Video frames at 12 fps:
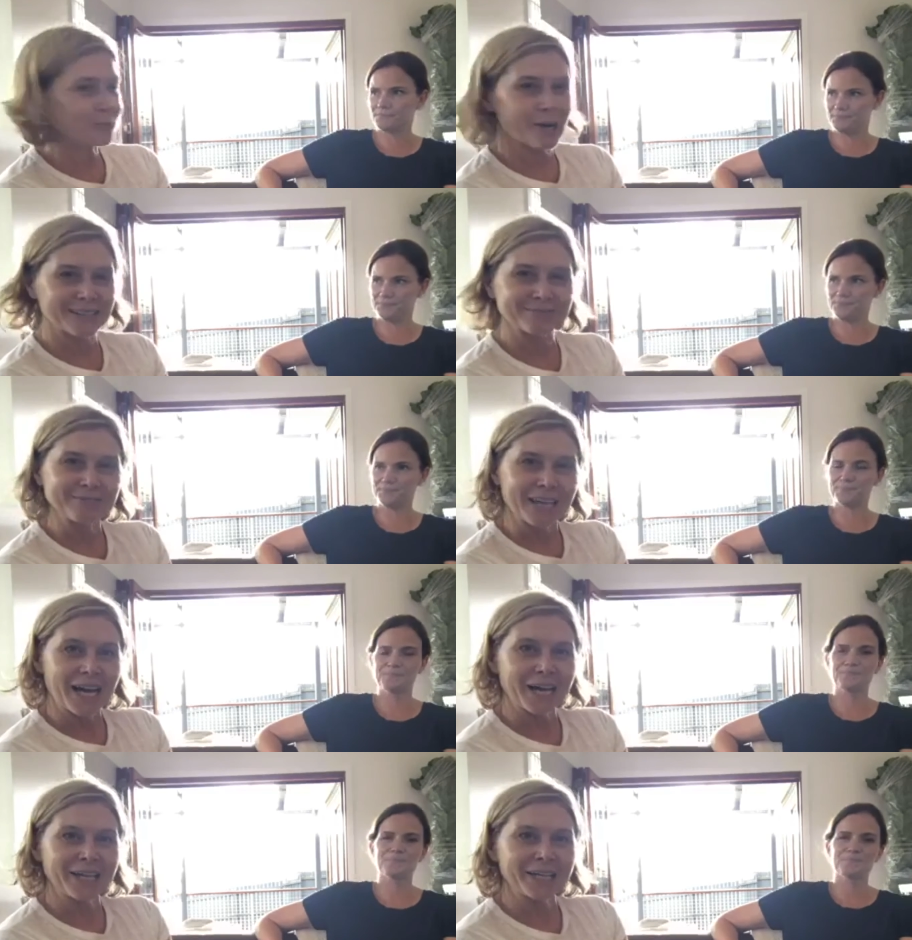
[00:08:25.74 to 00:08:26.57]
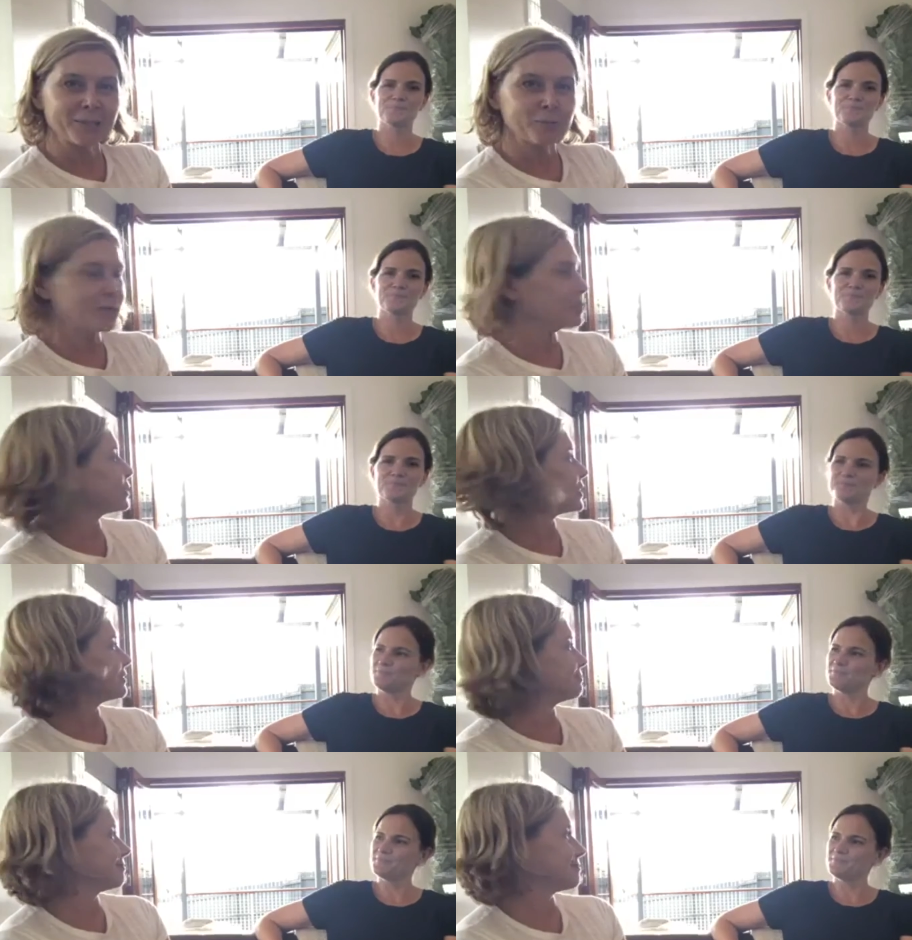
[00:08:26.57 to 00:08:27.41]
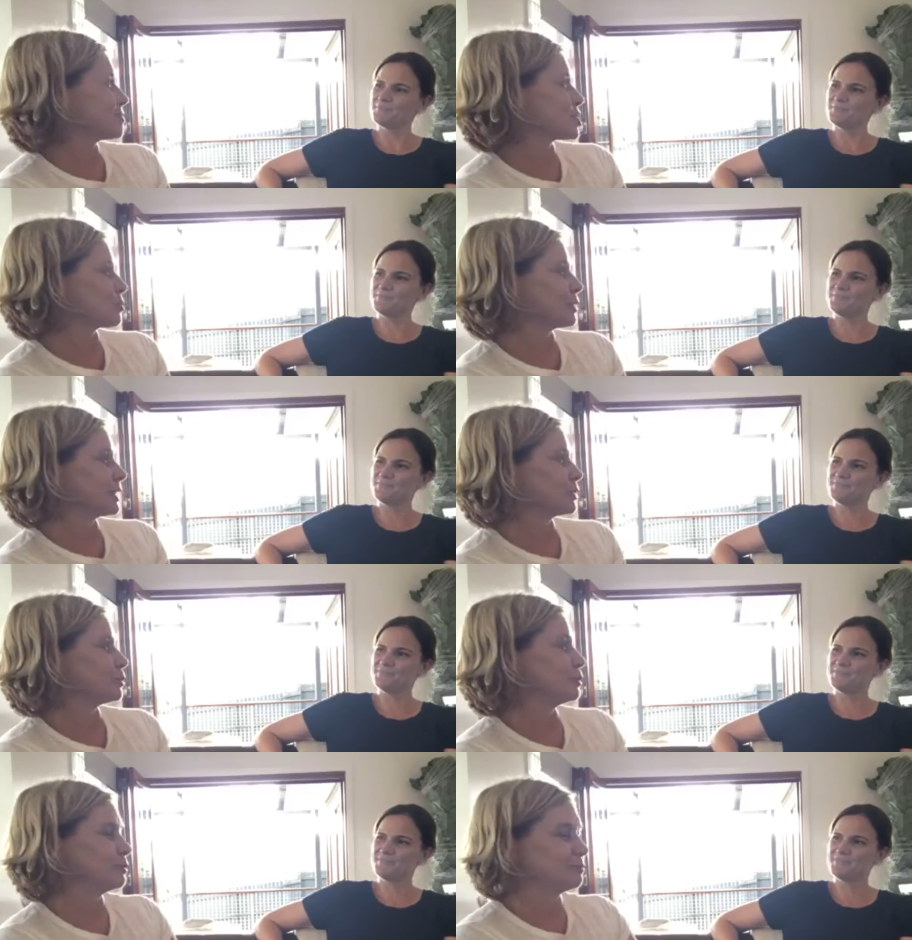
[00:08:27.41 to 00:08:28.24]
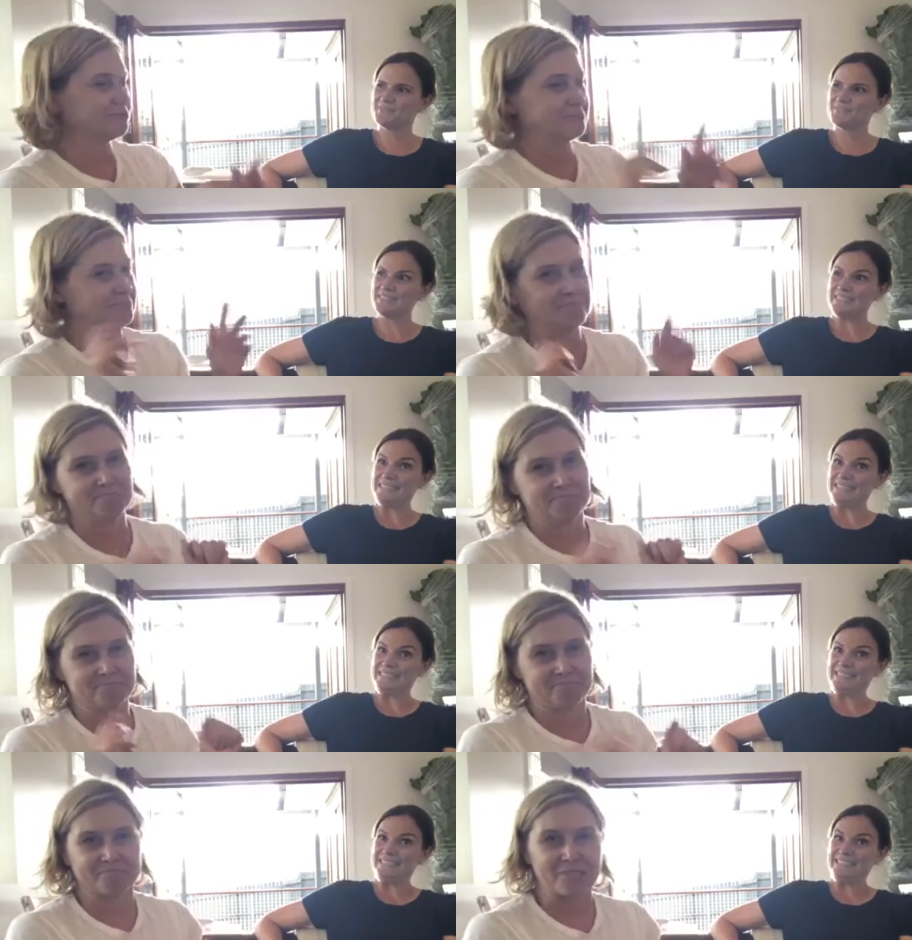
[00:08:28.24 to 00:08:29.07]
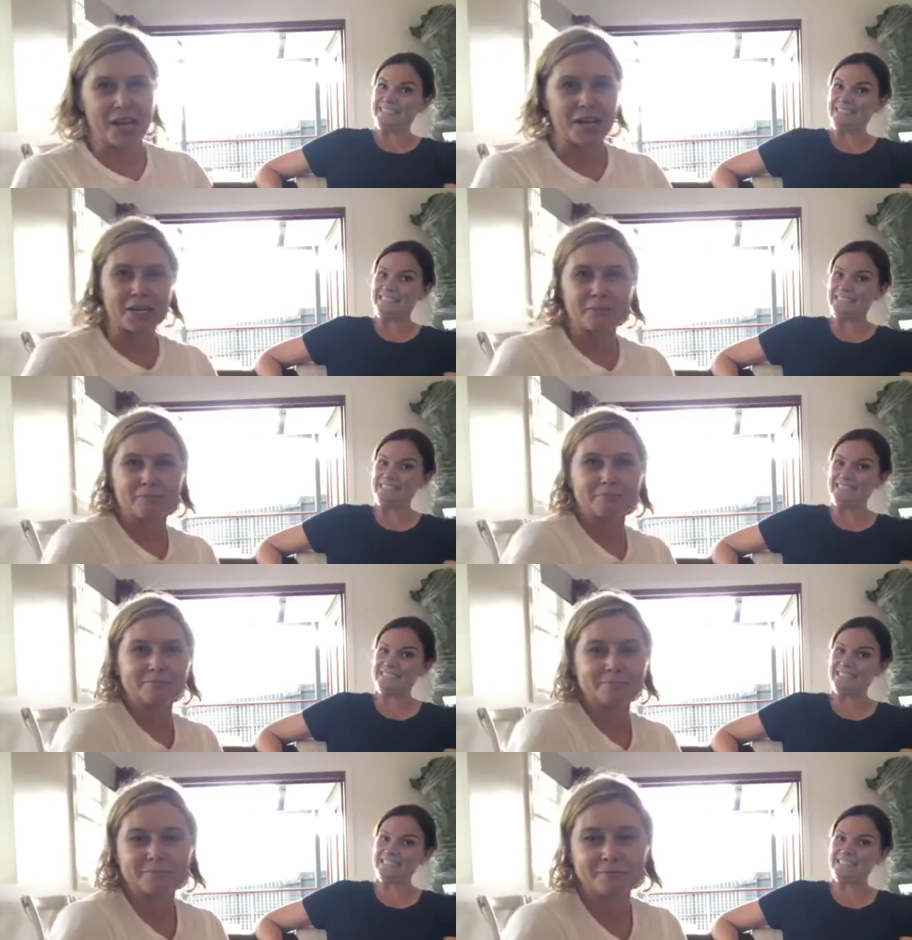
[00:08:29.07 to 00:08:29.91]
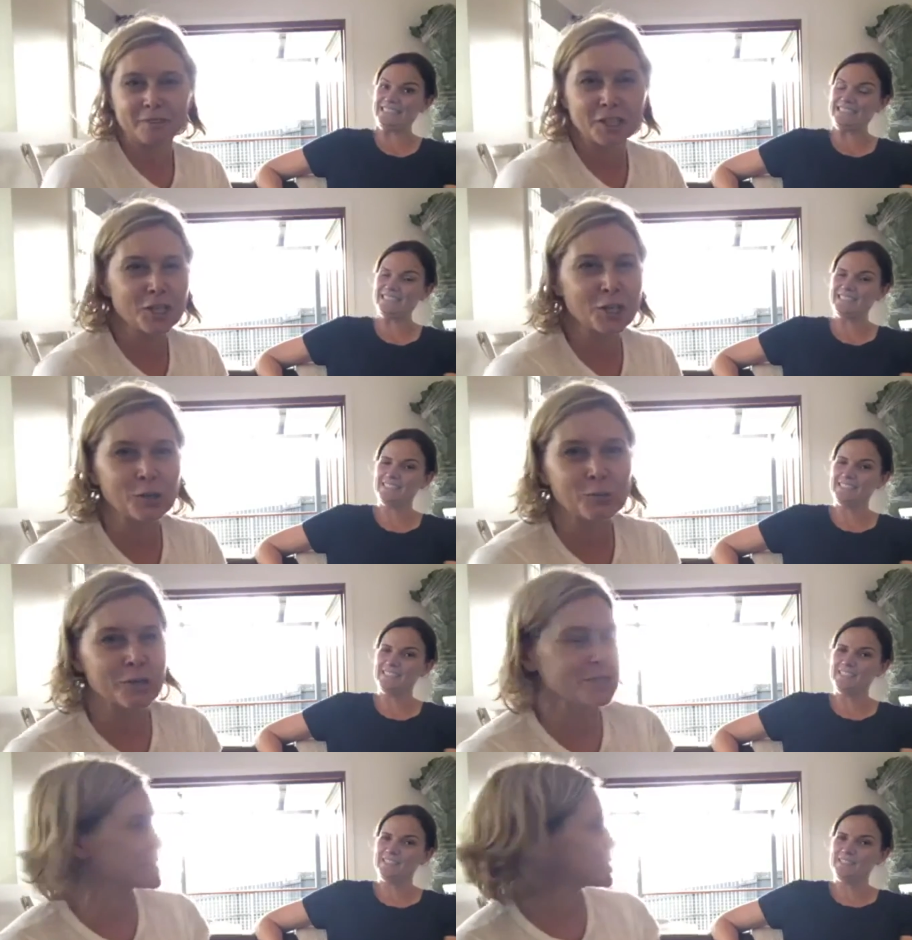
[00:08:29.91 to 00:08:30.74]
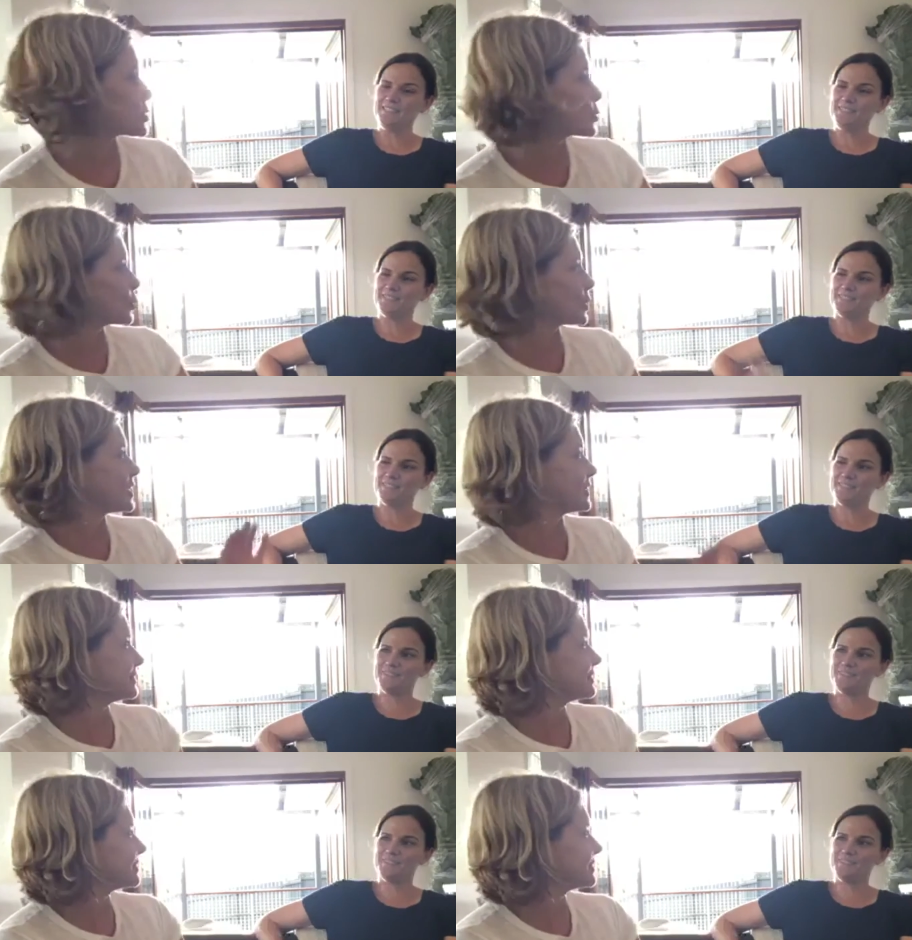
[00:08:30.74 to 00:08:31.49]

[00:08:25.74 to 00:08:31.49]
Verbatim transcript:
Speaker 1: great. Uh, we might do a little um, video once it's all in.